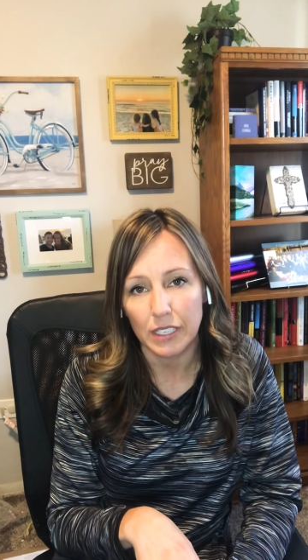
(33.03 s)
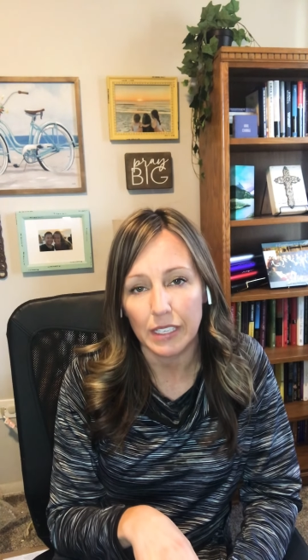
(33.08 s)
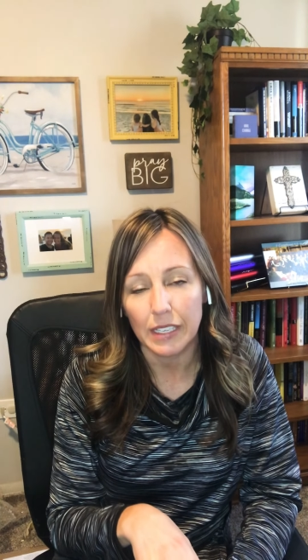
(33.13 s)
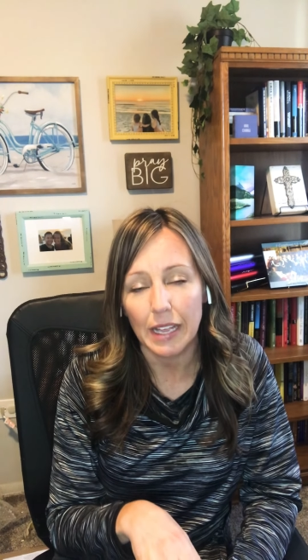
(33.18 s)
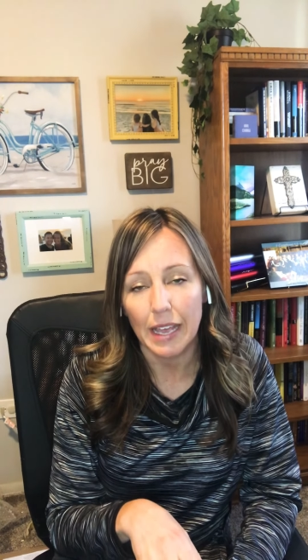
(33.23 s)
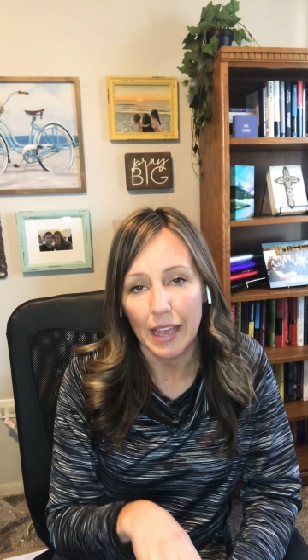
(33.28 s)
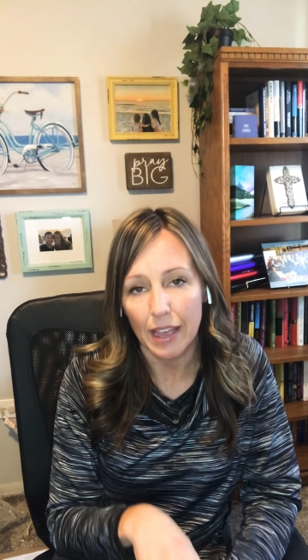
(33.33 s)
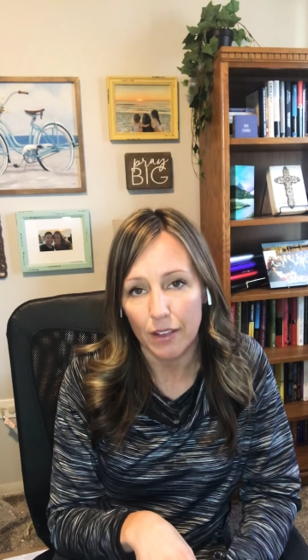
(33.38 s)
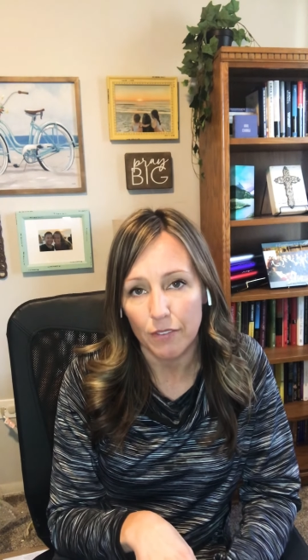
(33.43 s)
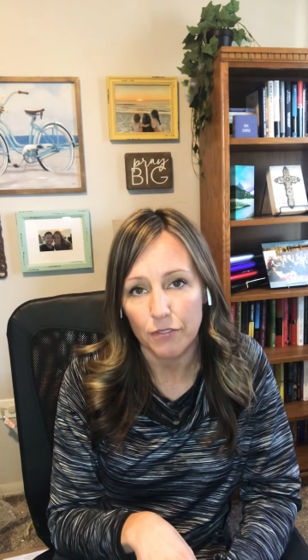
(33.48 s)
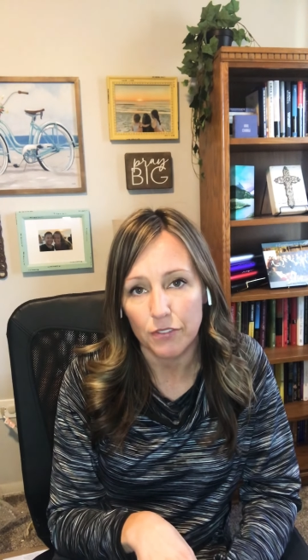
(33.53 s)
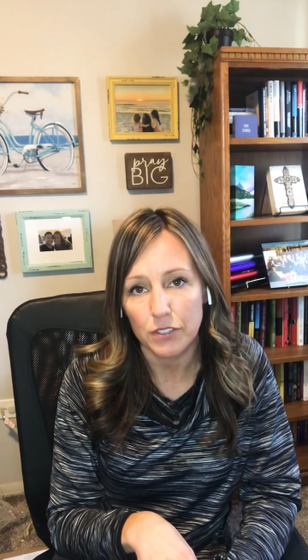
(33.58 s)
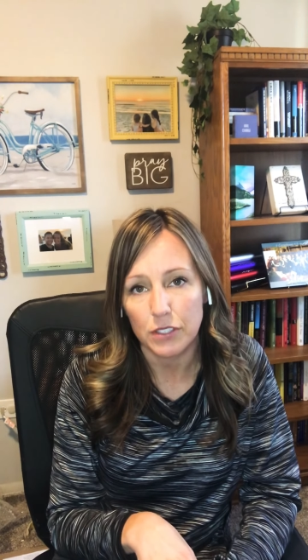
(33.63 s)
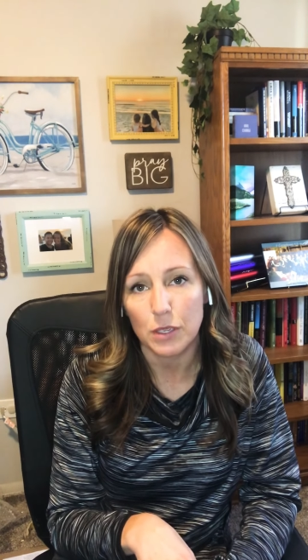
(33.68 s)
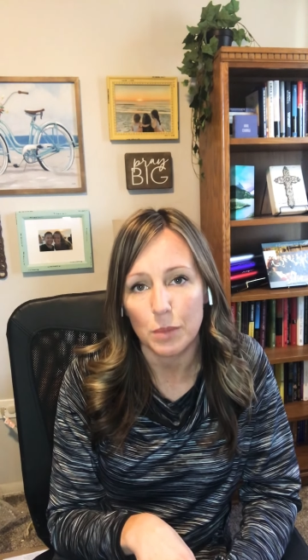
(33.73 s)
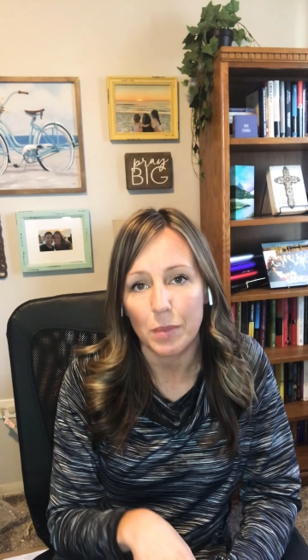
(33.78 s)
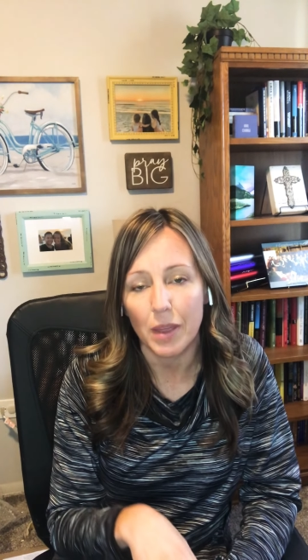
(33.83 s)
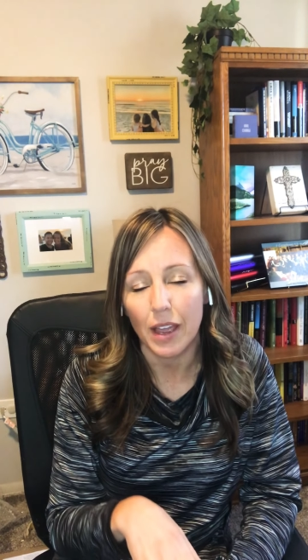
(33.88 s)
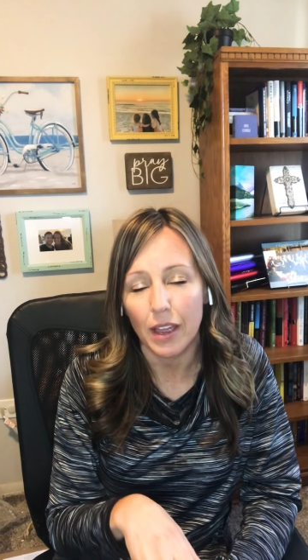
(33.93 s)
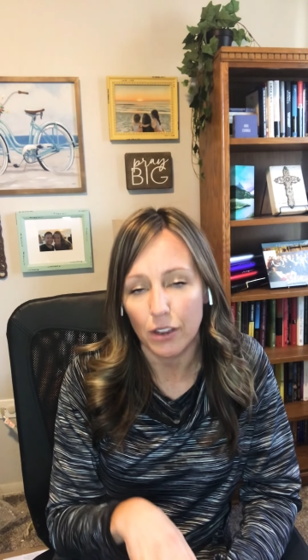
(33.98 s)
have
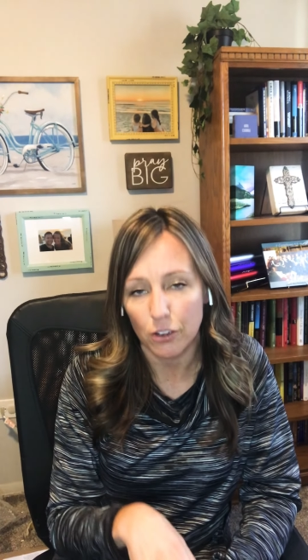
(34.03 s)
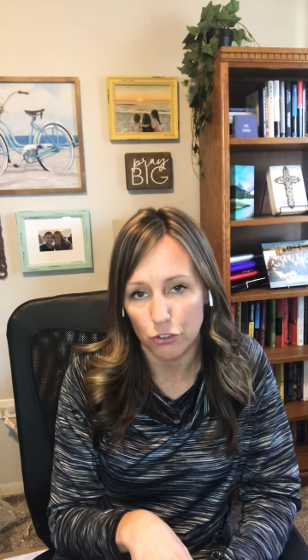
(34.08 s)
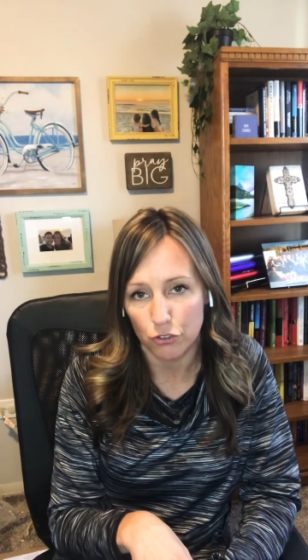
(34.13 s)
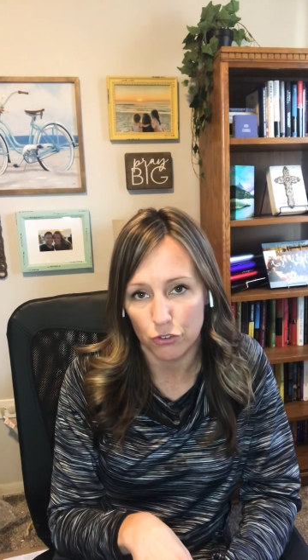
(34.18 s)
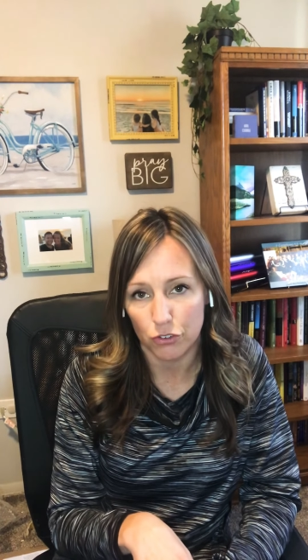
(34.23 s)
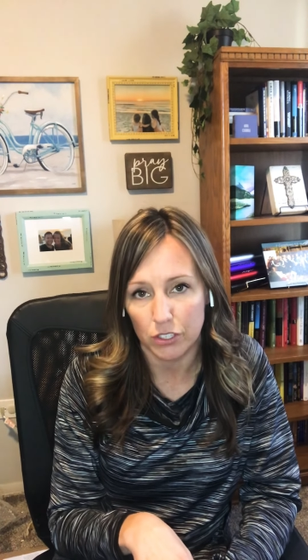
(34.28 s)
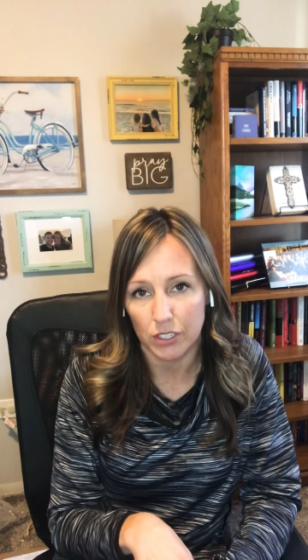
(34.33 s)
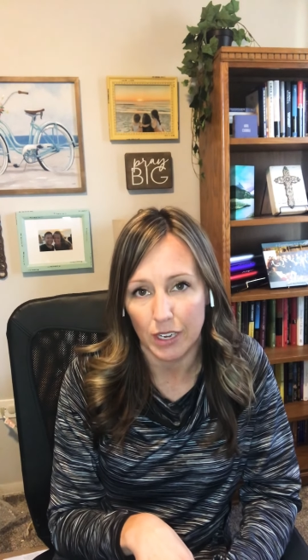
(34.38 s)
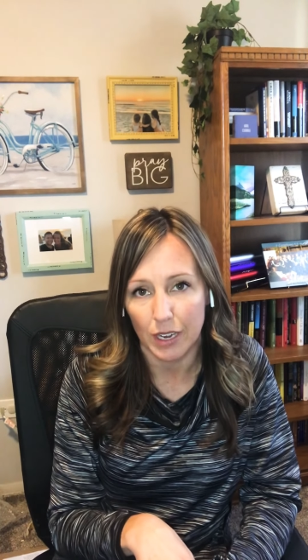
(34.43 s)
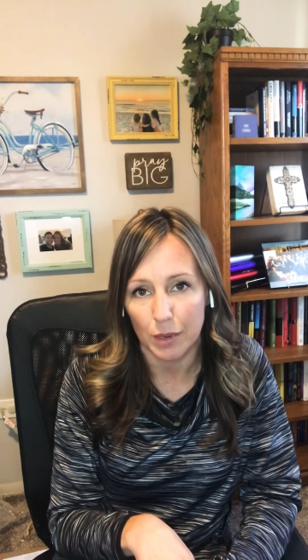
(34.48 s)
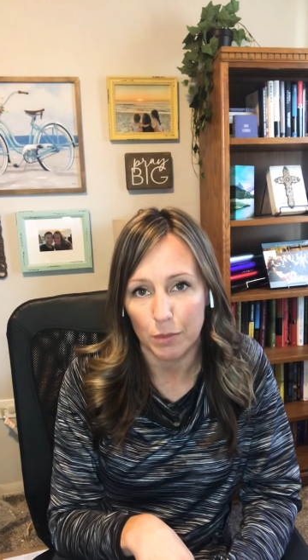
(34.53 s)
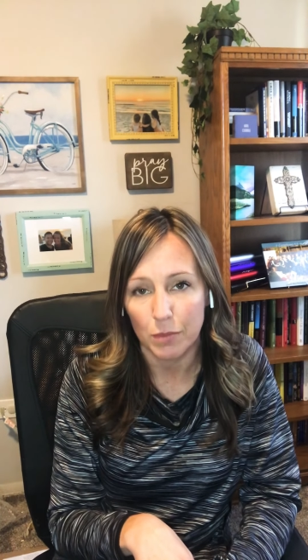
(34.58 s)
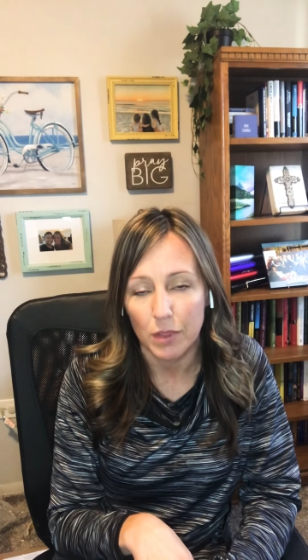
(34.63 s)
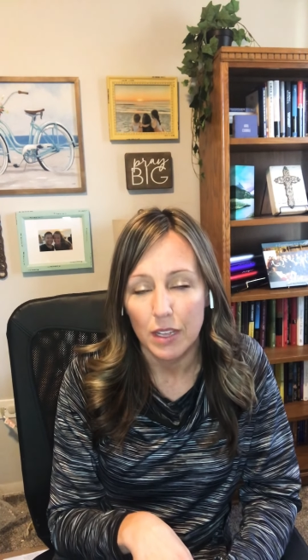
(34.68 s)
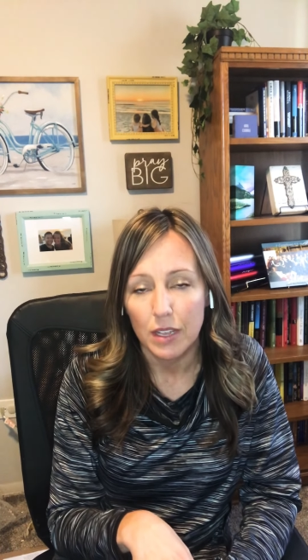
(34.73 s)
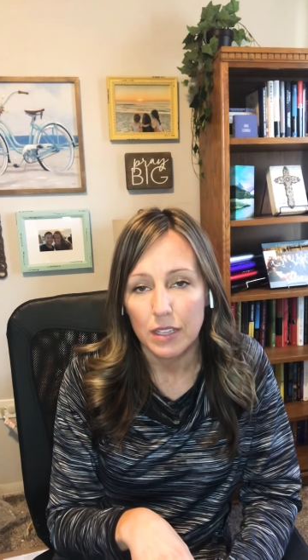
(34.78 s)
some extra time